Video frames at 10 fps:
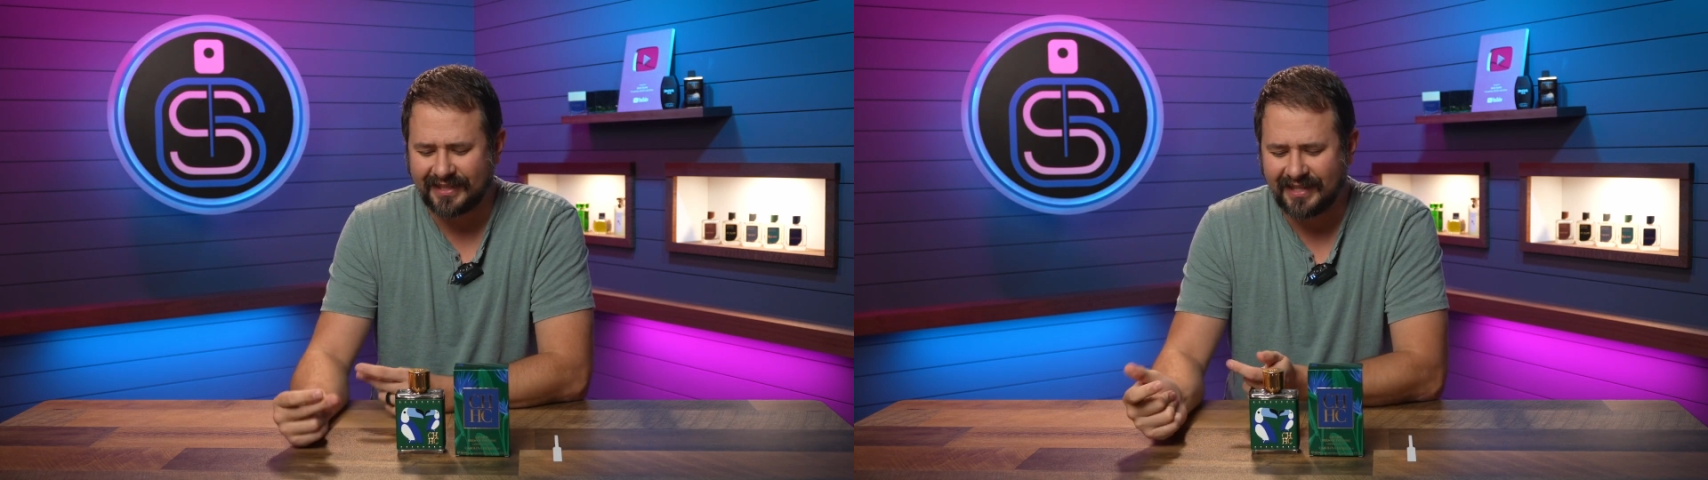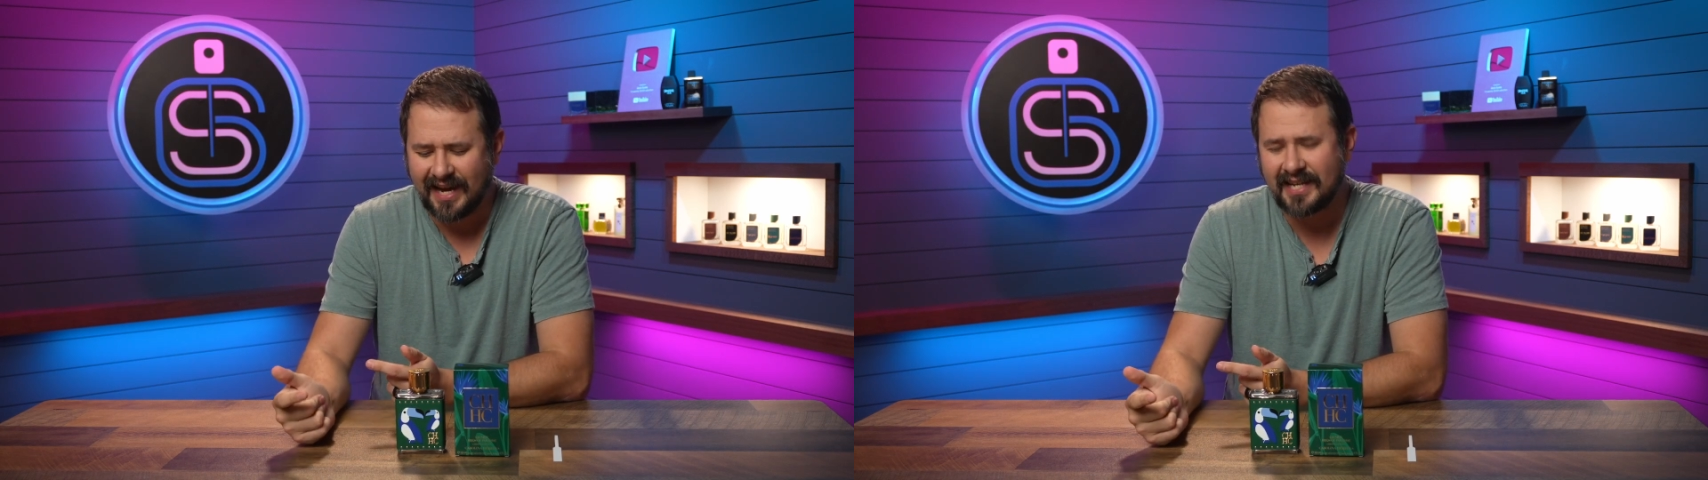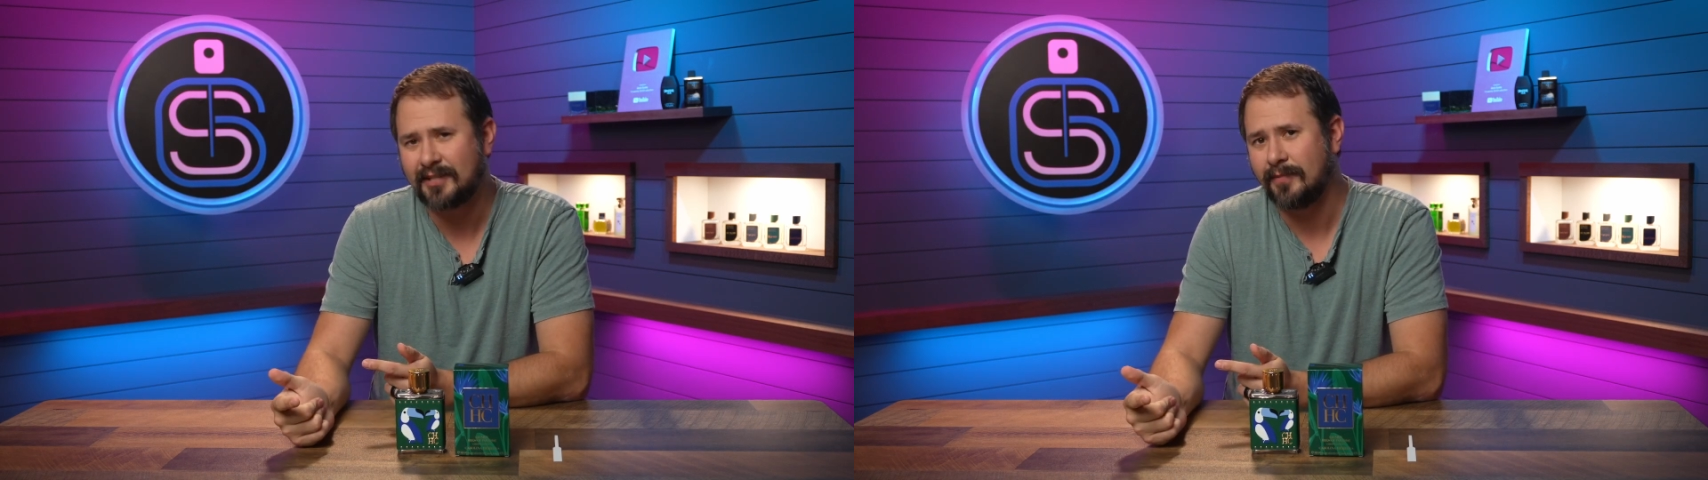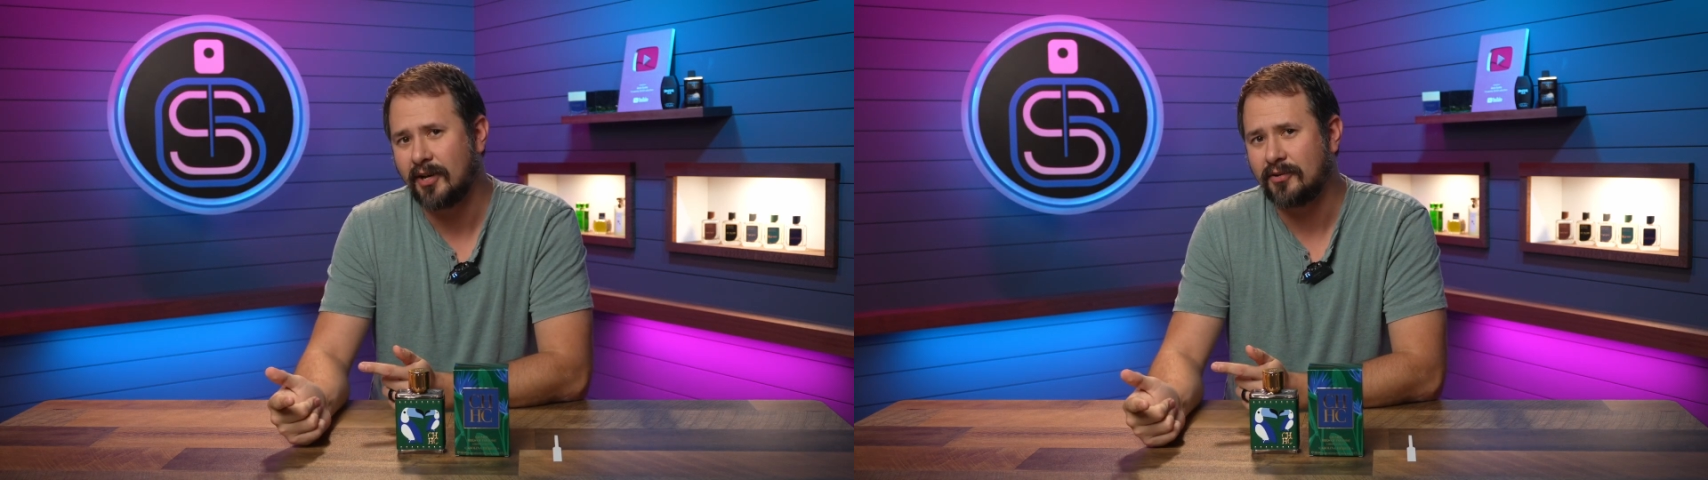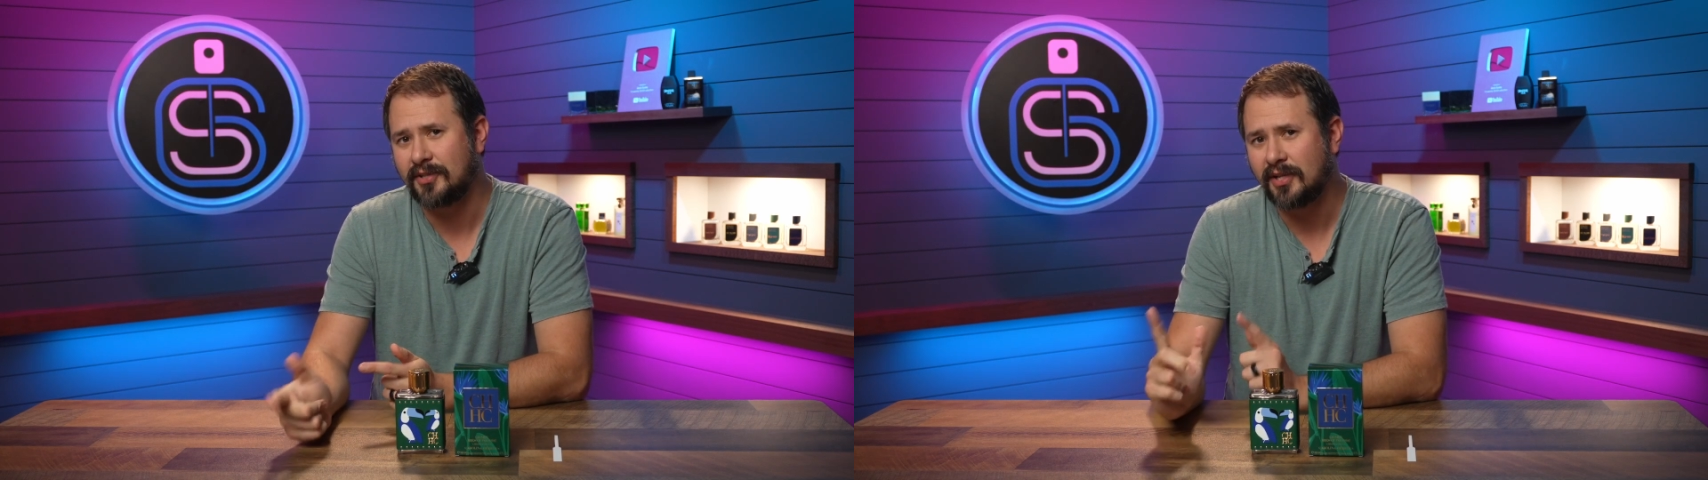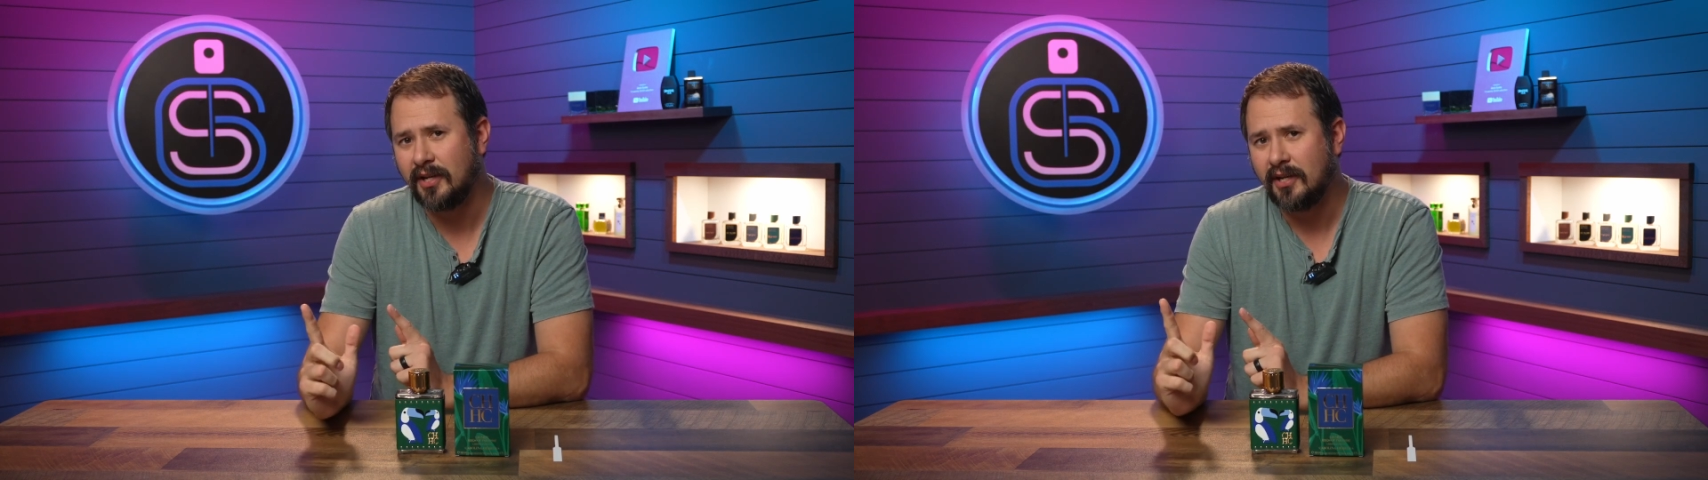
that smells